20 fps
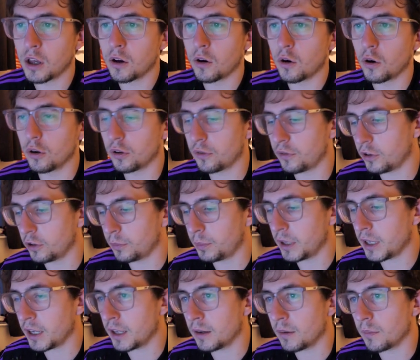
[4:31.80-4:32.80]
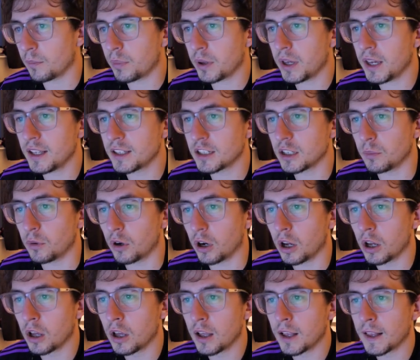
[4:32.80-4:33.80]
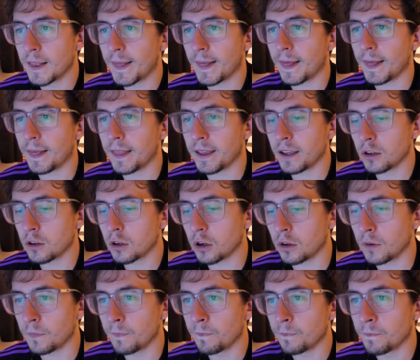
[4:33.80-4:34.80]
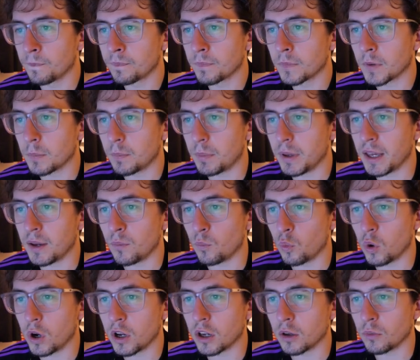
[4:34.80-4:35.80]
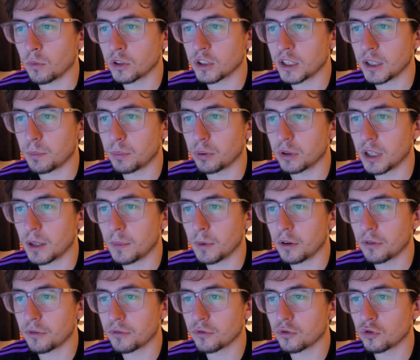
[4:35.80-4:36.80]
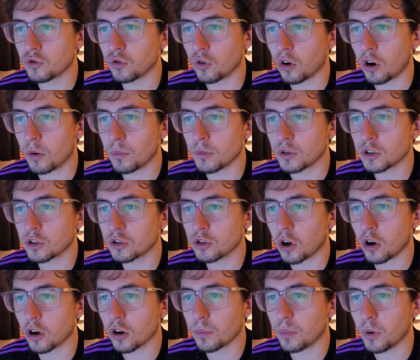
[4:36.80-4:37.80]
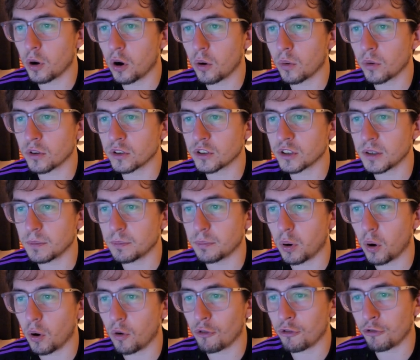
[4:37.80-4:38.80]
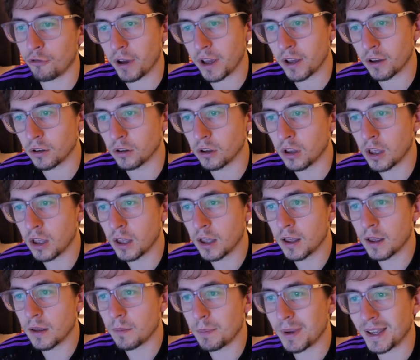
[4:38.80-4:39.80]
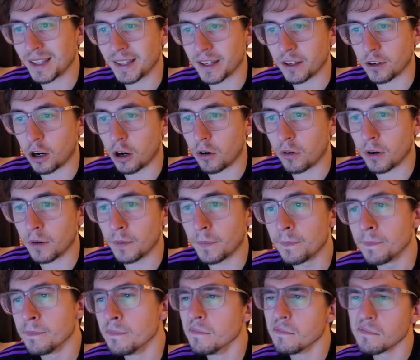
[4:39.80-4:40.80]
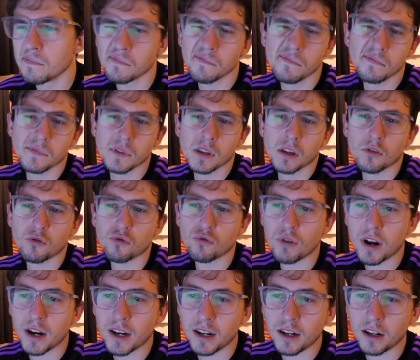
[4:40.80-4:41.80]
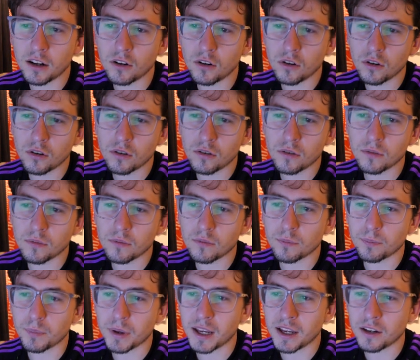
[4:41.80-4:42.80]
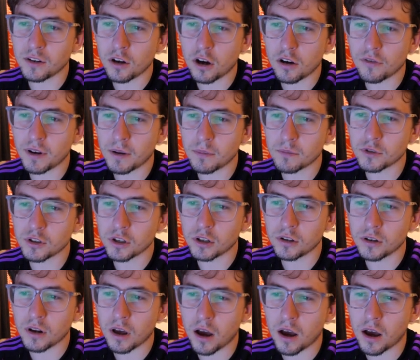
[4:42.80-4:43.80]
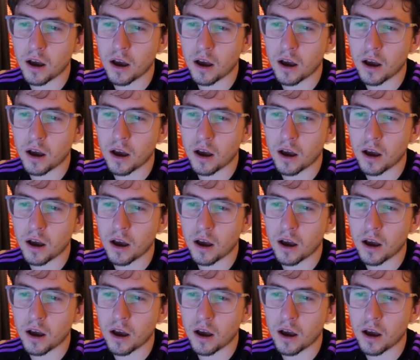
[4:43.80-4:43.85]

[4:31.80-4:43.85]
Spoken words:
Huddersfield beating Peterborough. Lincoln beating Wigan. We'll see Plymouth drawing with Stockport. We'll see Port Vale beating Leyton Orient. Reading and beating Northampton.